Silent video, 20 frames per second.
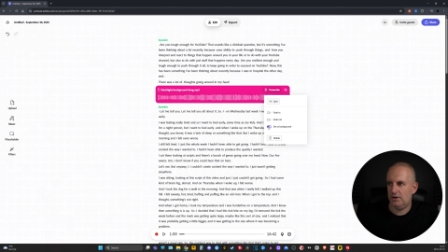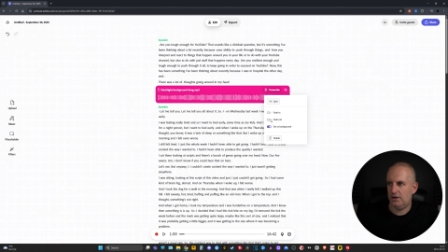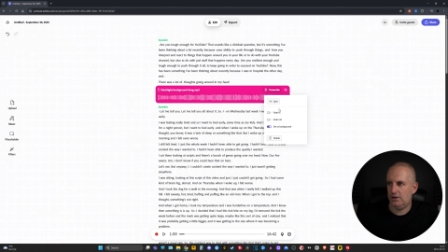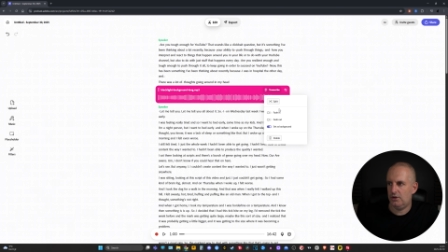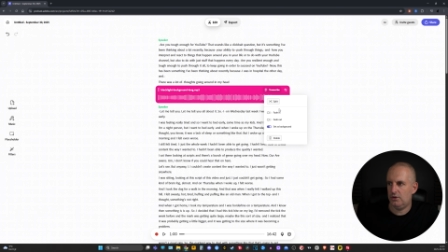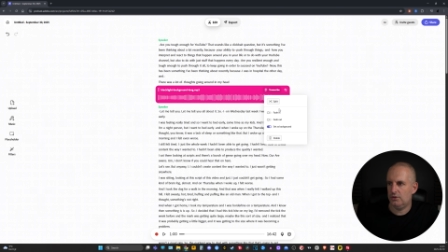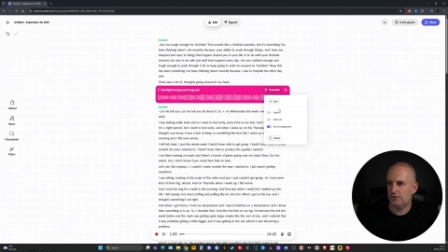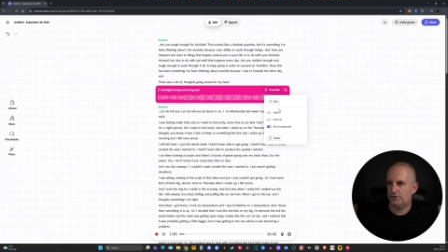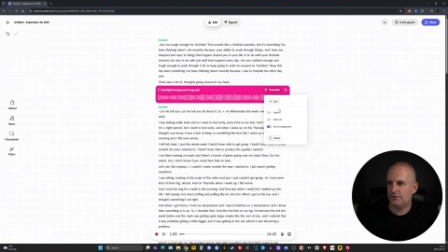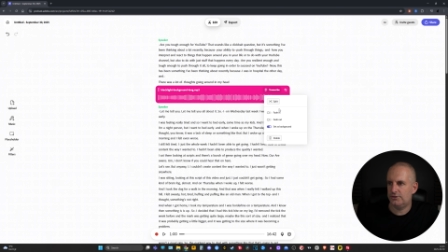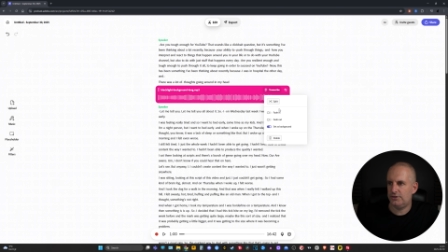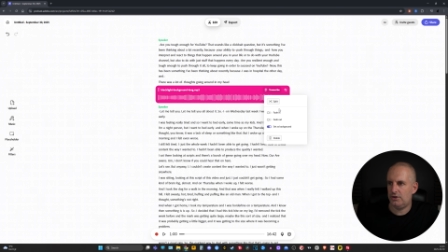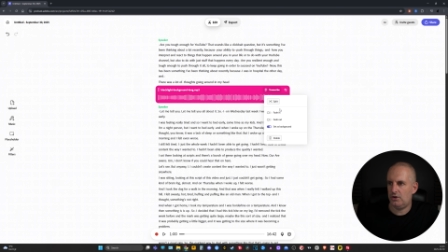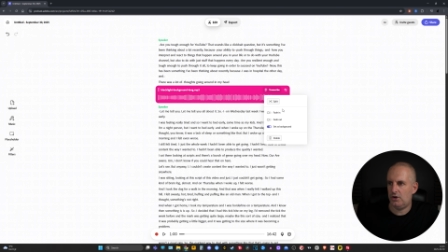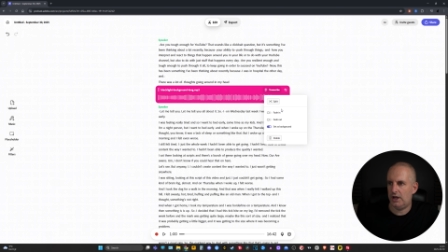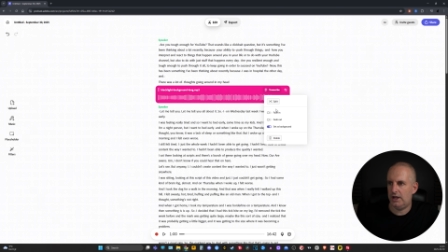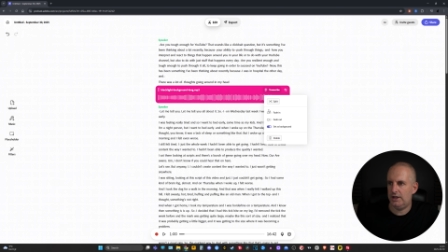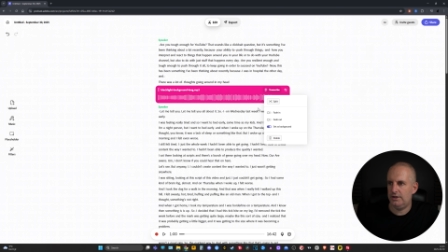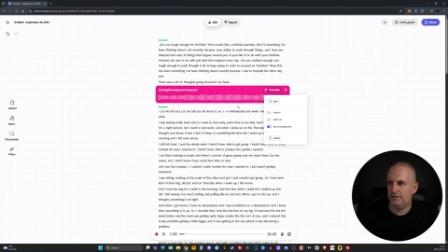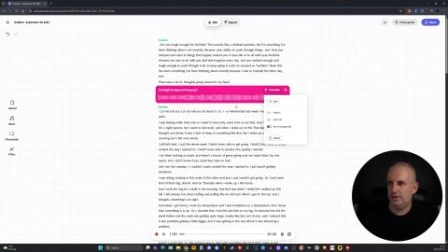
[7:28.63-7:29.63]

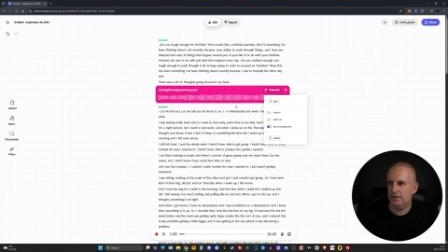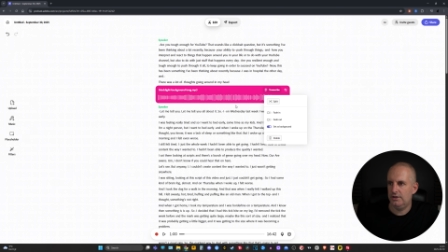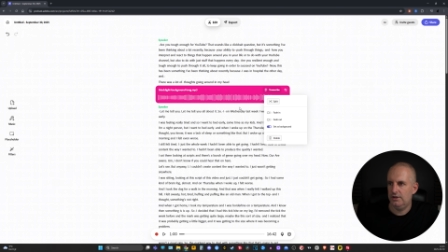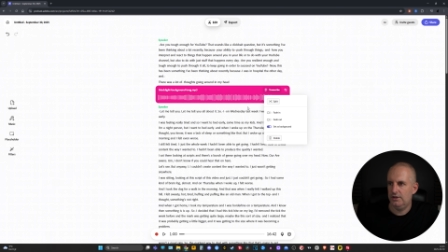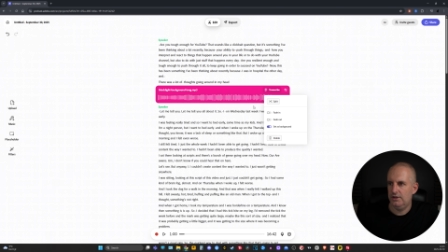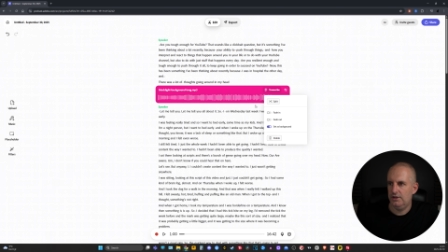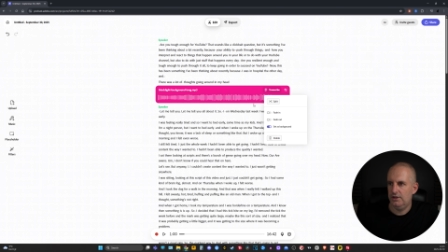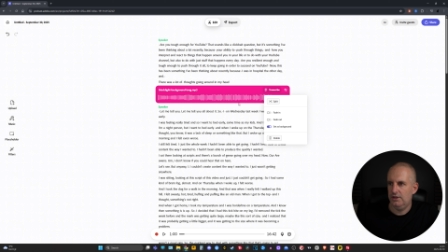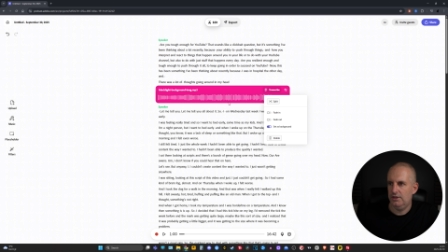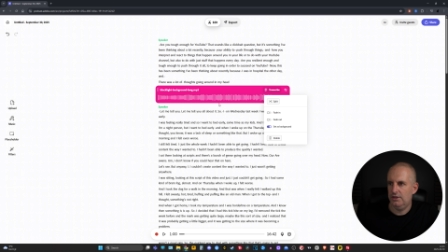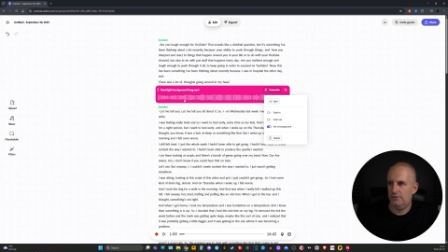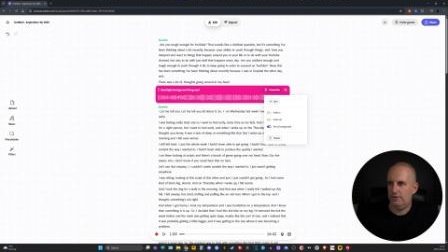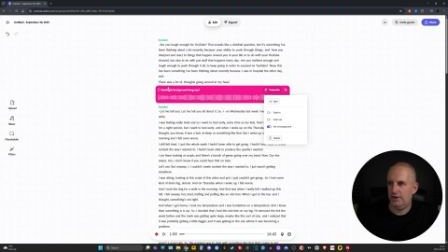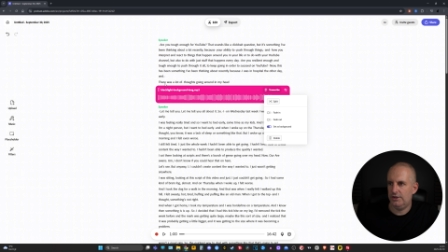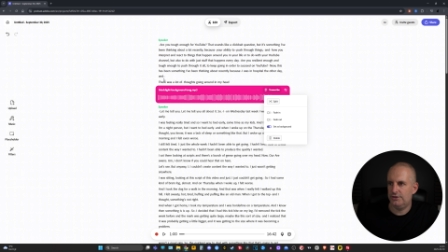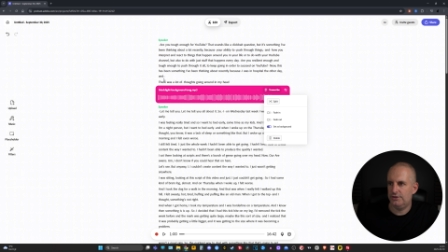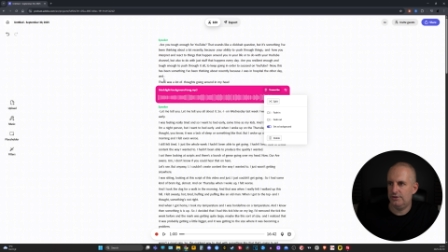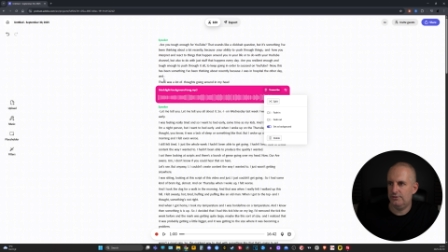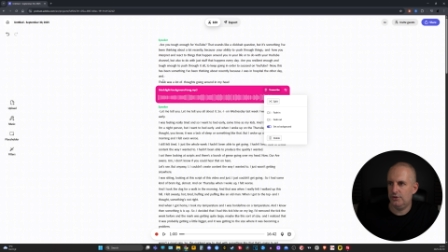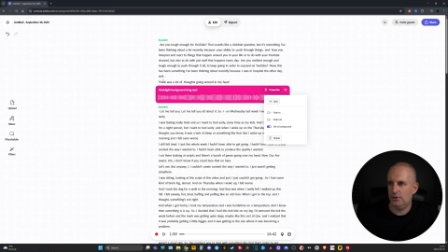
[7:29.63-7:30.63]
alongside the
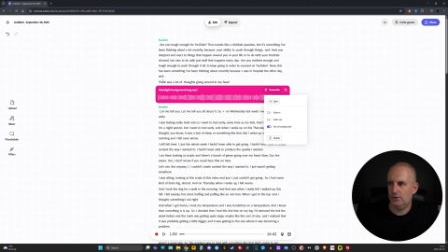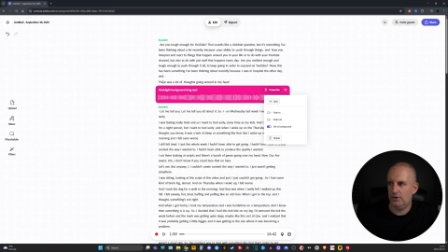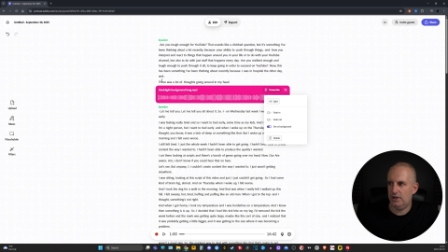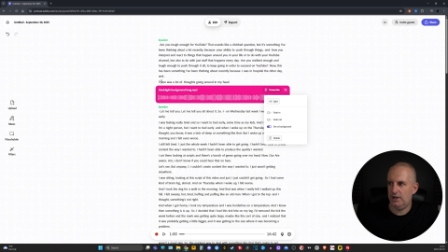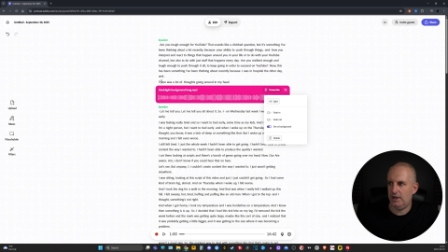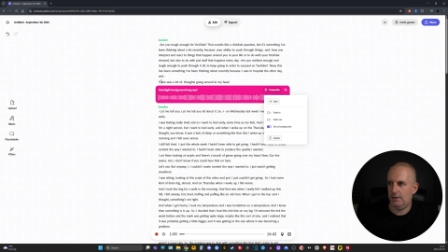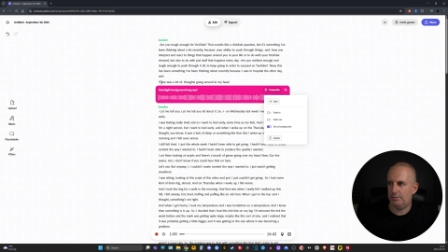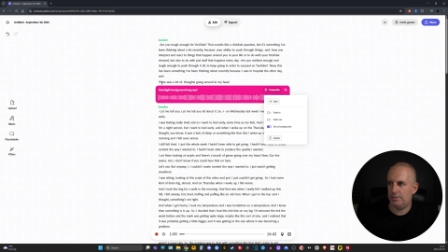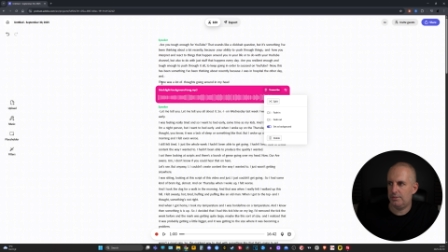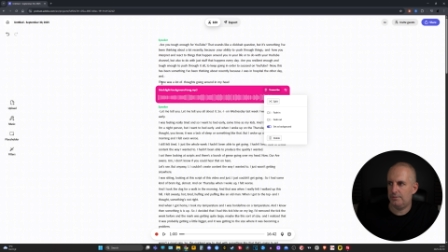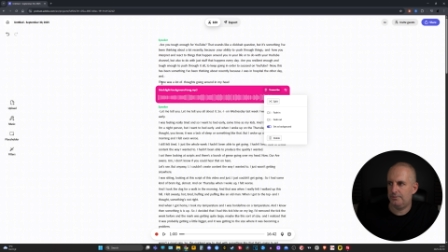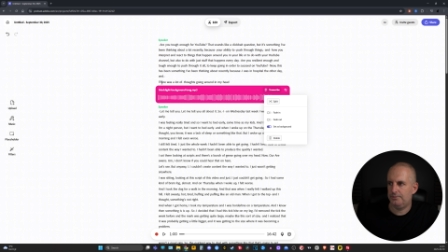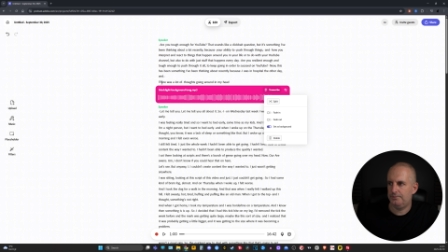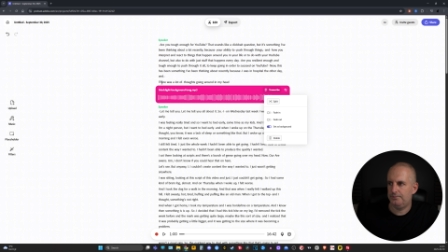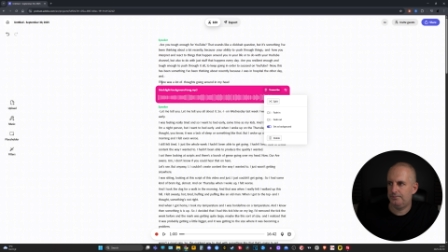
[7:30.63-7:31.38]
rest of your clip.